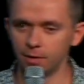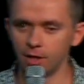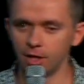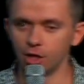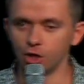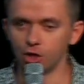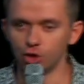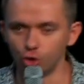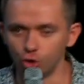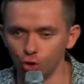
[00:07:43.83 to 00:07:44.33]

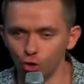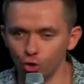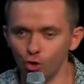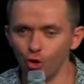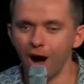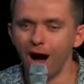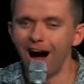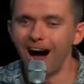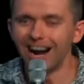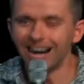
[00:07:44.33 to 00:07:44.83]

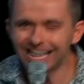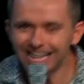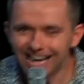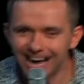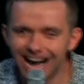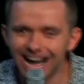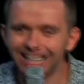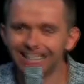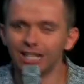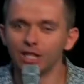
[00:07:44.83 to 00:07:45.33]
You are
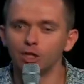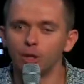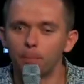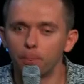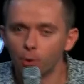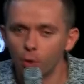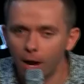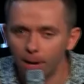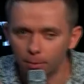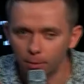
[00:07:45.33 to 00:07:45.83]
not the
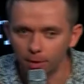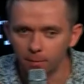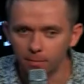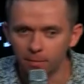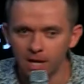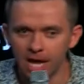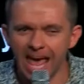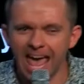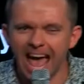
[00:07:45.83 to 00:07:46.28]
problem.